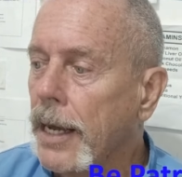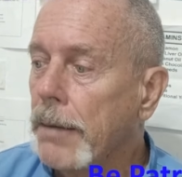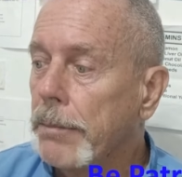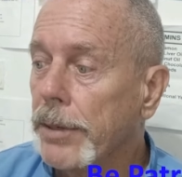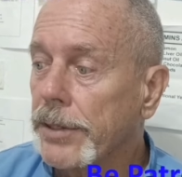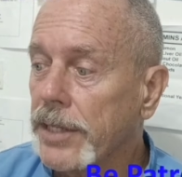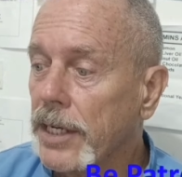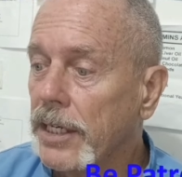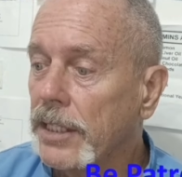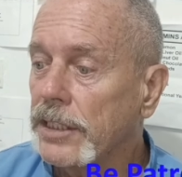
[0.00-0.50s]

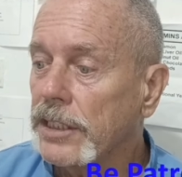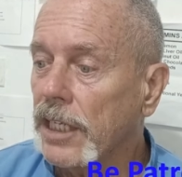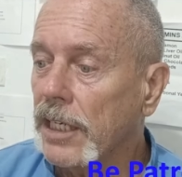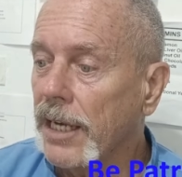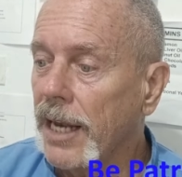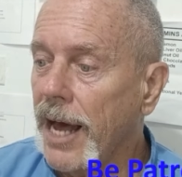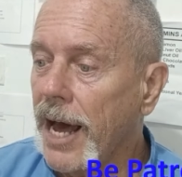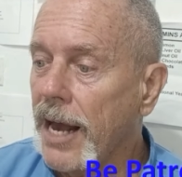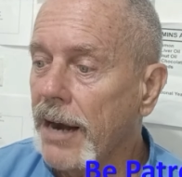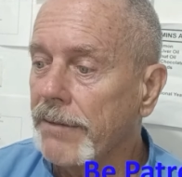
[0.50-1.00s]
But there's a
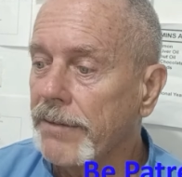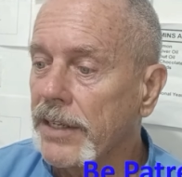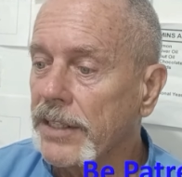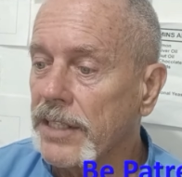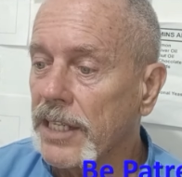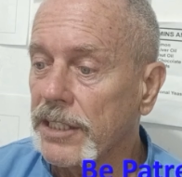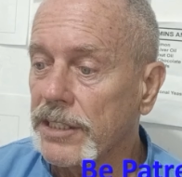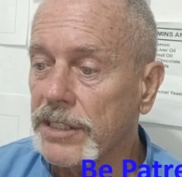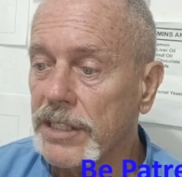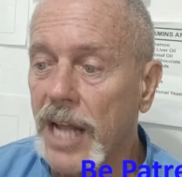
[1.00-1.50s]
lot of it
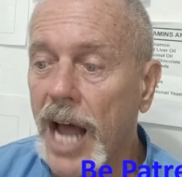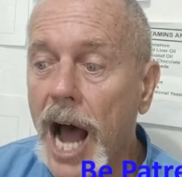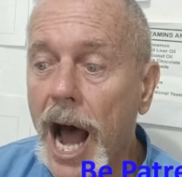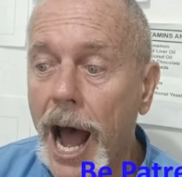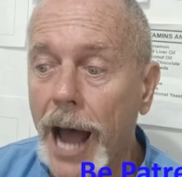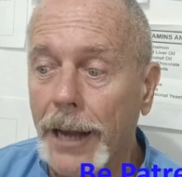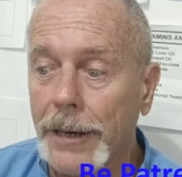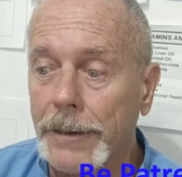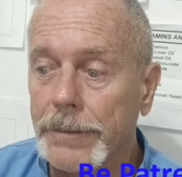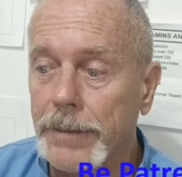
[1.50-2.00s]
that's
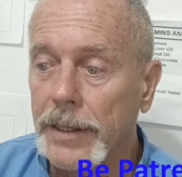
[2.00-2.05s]
not.